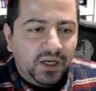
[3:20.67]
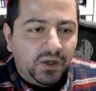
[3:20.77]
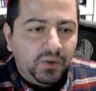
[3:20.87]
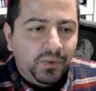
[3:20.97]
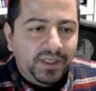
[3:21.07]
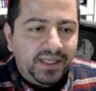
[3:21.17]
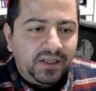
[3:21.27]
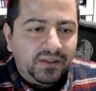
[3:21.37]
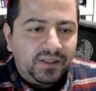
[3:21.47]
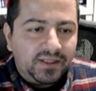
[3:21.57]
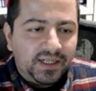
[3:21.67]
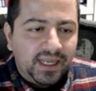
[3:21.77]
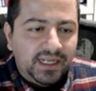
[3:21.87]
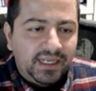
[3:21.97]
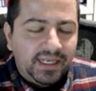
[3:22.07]
all the way down to
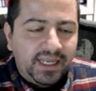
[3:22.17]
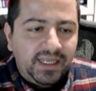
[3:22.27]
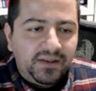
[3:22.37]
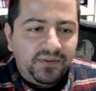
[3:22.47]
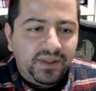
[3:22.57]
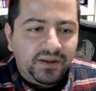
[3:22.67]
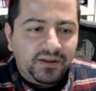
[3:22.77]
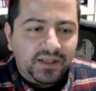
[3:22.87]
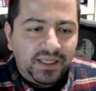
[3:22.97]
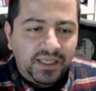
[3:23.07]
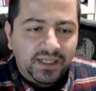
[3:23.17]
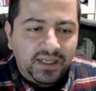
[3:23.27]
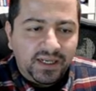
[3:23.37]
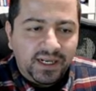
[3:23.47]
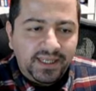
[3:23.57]
slightly negative here in
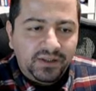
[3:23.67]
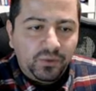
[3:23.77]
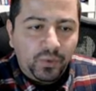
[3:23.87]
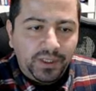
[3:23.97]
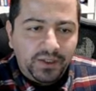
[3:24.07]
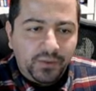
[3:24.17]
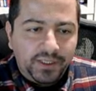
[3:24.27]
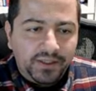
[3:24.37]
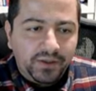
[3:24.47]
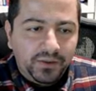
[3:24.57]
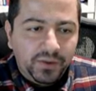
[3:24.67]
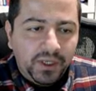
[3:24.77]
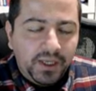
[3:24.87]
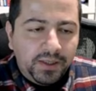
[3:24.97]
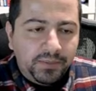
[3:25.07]
late 2022,
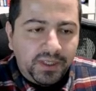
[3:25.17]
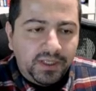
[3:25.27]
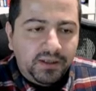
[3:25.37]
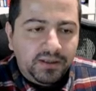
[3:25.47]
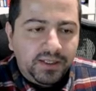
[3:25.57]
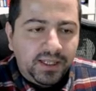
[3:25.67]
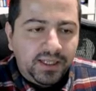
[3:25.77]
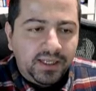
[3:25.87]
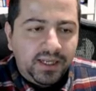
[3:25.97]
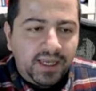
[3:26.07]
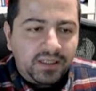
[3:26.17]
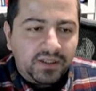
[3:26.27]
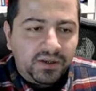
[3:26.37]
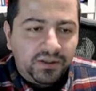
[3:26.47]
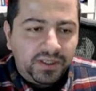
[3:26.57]
but it looks like it has
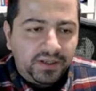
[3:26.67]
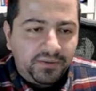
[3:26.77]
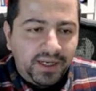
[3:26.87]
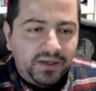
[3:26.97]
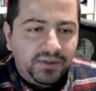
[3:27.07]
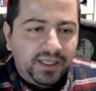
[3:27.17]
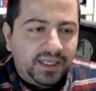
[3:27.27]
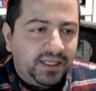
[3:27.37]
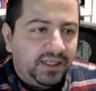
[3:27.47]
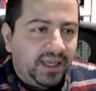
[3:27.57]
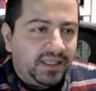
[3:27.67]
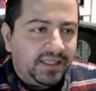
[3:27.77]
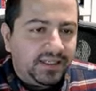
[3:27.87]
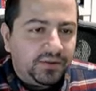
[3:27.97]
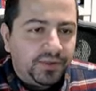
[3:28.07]
turned it around and it has
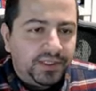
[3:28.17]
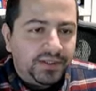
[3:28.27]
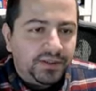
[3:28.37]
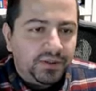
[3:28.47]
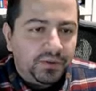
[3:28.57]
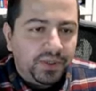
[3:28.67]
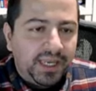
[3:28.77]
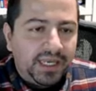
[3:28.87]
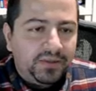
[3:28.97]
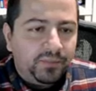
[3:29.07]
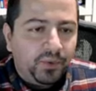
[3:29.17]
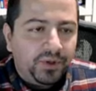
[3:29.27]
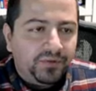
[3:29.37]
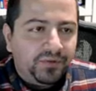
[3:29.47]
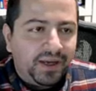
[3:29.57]
increased to
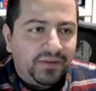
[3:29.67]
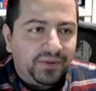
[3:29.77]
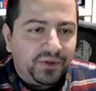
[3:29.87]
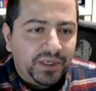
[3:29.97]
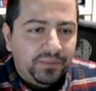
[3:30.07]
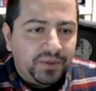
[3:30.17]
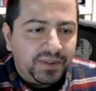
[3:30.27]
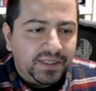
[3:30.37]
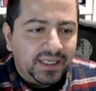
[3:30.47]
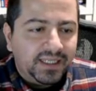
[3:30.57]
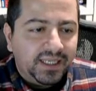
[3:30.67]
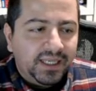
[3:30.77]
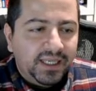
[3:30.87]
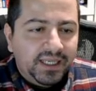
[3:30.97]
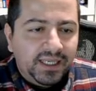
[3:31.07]
8.53%
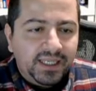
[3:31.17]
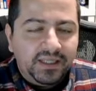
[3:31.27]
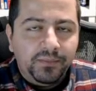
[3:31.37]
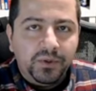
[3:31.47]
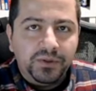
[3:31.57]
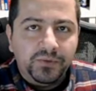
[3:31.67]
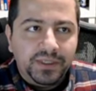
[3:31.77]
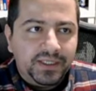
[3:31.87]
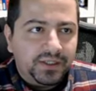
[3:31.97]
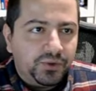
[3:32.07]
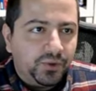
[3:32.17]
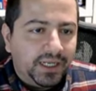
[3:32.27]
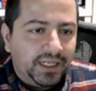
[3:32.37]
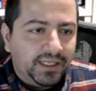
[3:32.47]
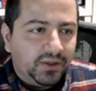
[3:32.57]
in the most recent
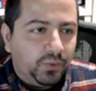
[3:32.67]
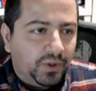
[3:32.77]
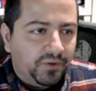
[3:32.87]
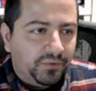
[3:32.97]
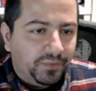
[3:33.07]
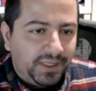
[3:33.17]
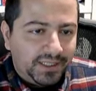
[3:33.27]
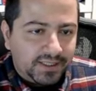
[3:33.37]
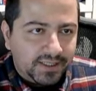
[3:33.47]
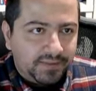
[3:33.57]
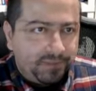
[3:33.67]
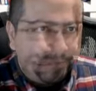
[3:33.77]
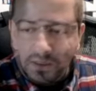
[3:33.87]
trailing 12 months.